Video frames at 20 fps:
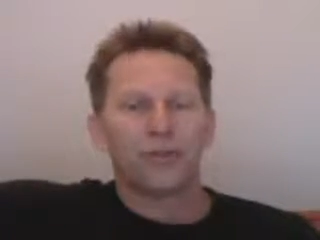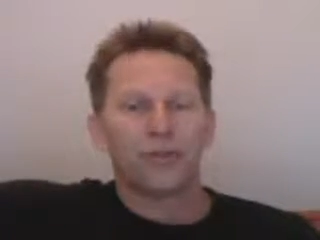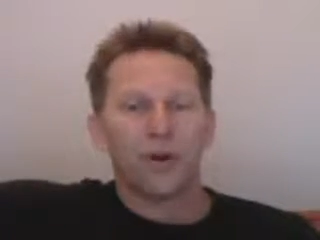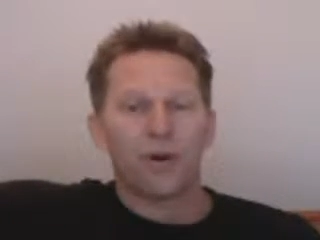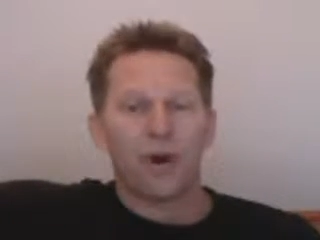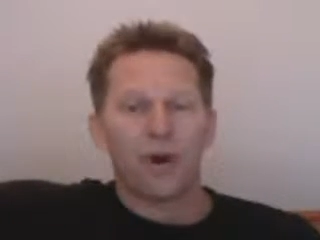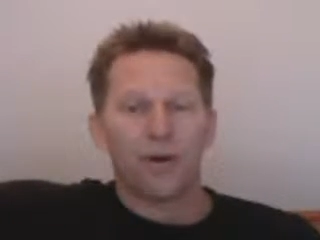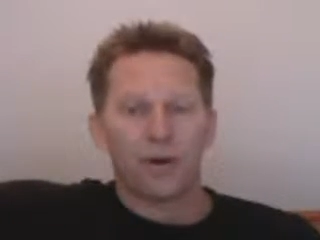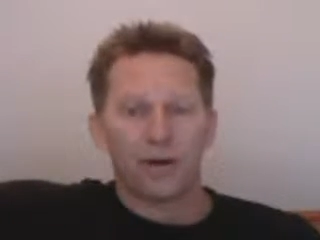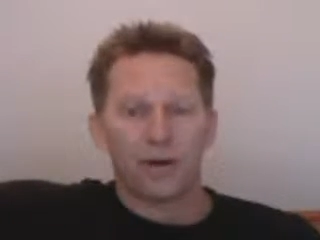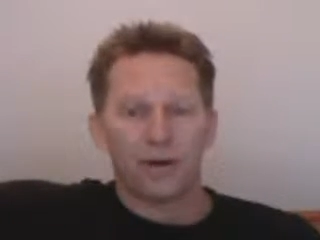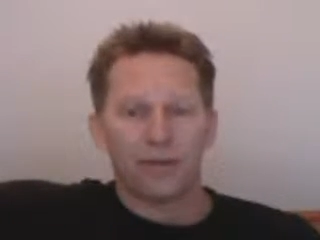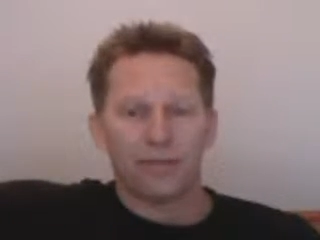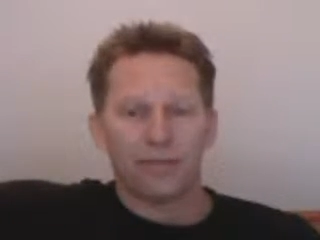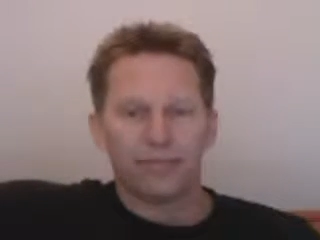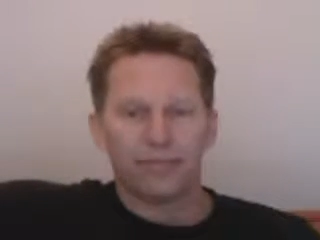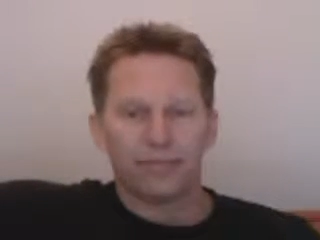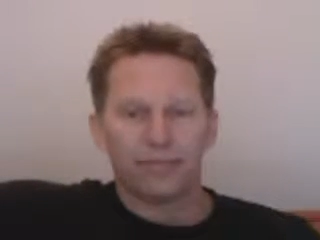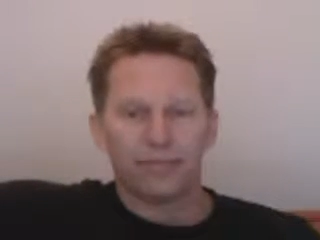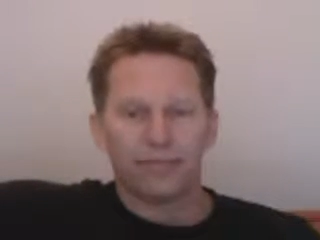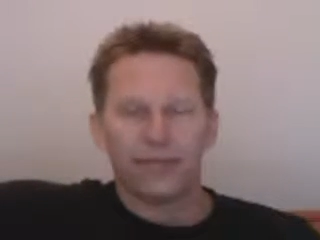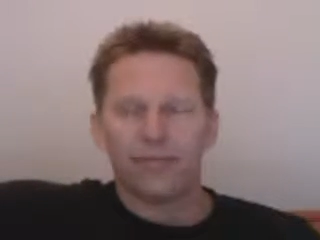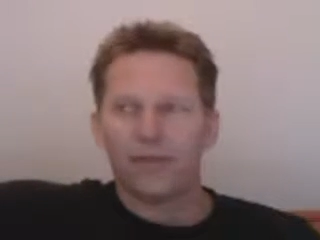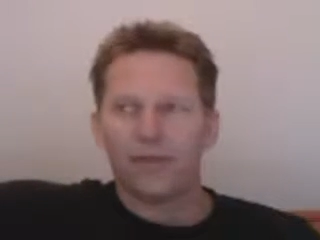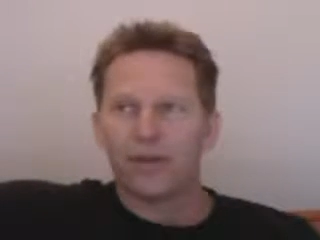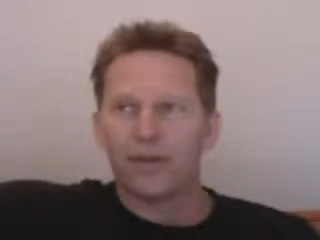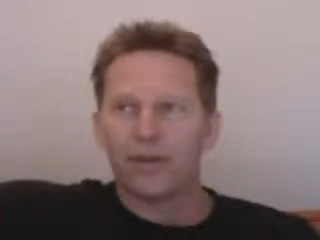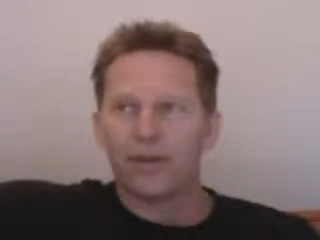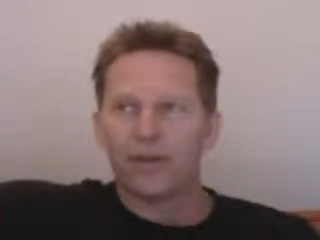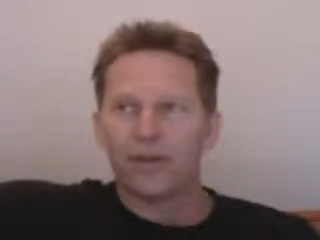stronger if
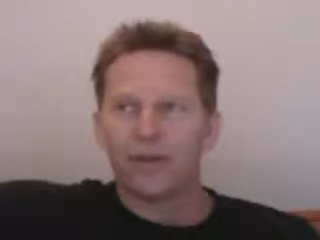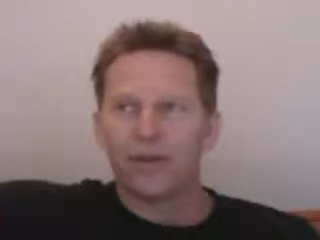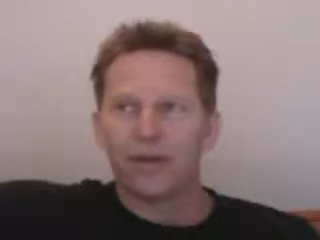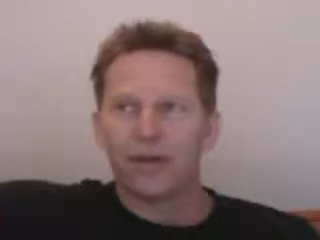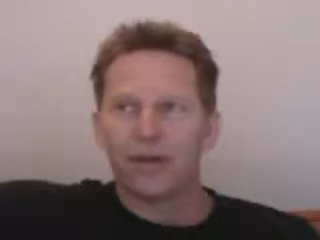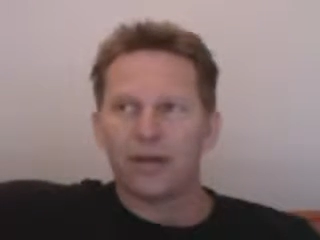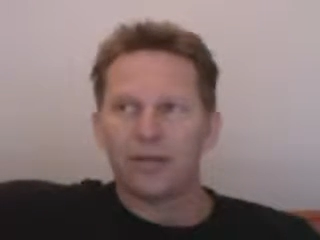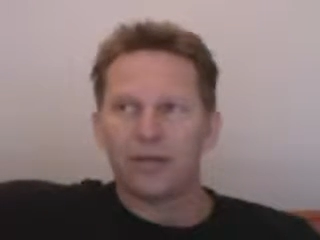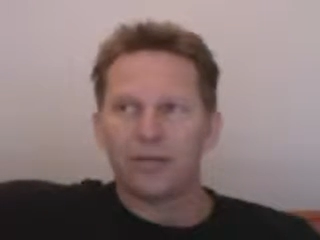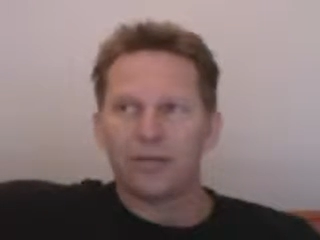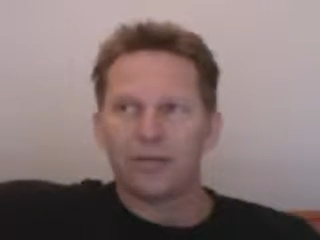you can